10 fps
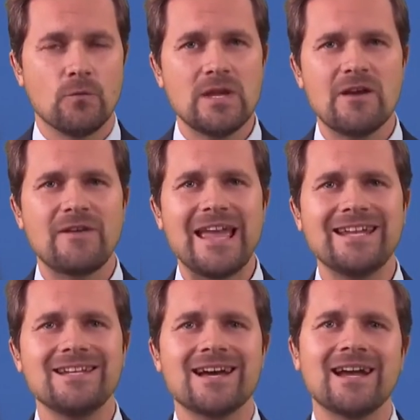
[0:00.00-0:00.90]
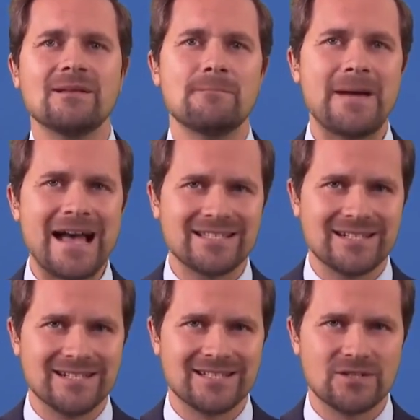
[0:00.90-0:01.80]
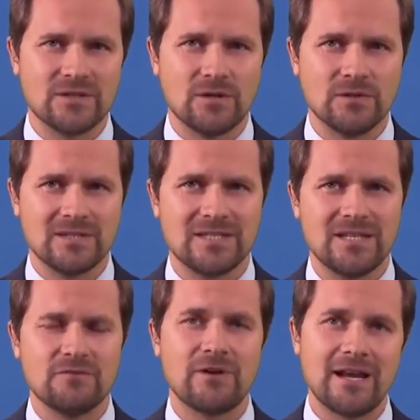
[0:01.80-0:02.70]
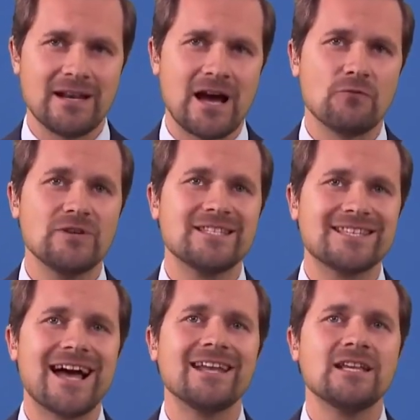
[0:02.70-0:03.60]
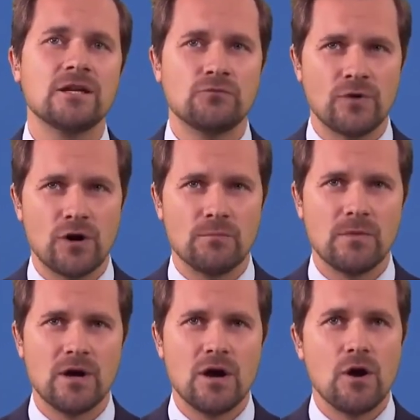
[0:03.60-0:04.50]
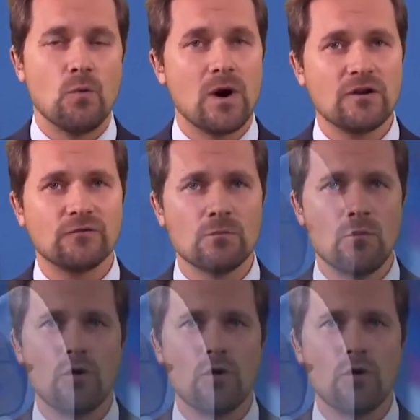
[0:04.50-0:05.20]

And we have 89 ambassadors to the Holy See right now residing in Rome. One of the